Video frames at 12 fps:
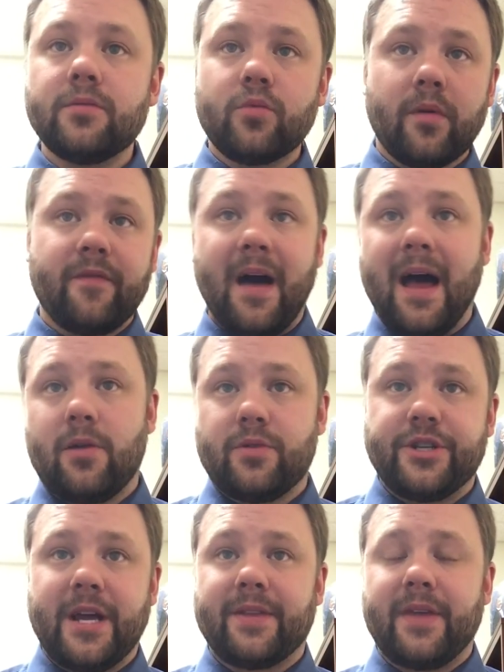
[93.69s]
revise or
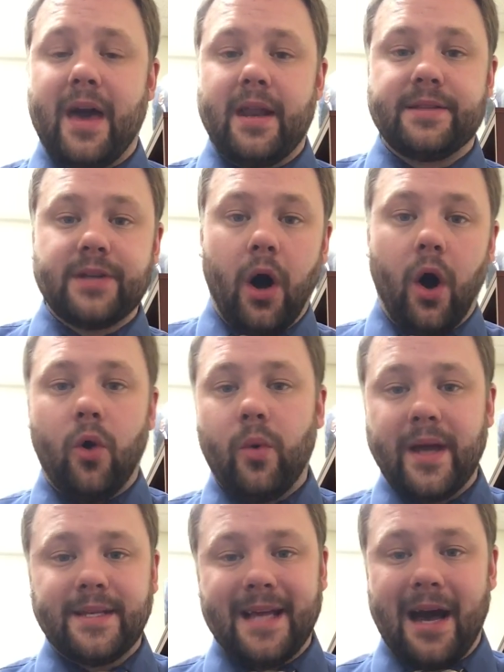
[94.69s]
check that. It's always,